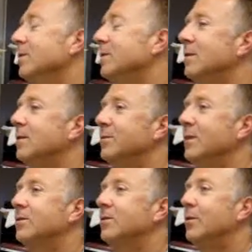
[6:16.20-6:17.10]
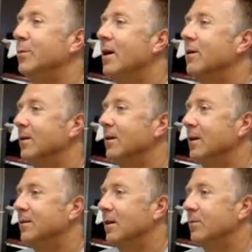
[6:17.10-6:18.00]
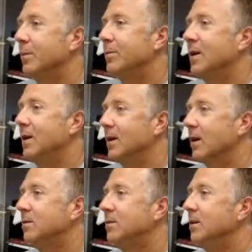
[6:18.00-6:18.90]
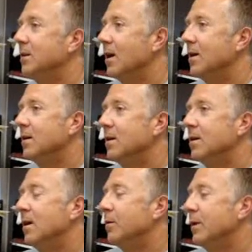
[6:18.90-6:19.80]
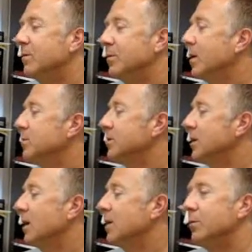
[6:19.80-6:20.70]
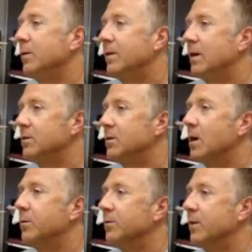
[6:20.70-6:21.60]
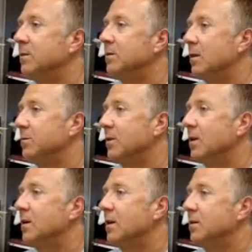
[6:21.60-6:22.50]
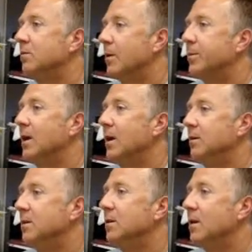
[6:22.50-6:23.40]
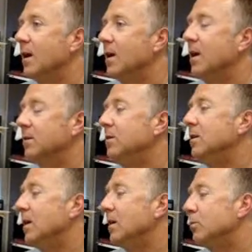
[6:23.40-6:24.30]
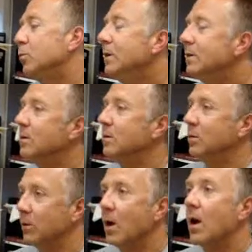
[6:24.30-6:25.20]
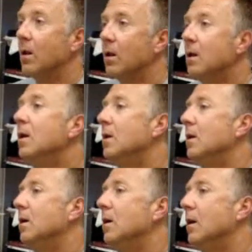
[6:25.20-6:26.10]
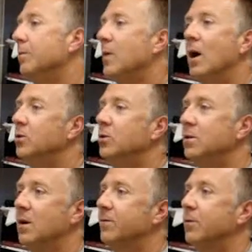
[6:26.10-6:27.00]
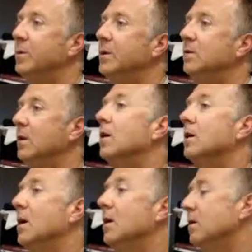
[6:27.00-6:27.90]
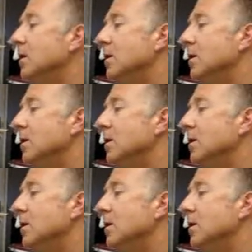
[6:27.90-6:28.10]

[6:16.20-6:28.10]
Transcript: Those enzymes actually are better at replicating xDNA. We haven't published it yet, but we found a couple of enzymes that can replicate xDNA reasonably well. Not good enough for PCR yet.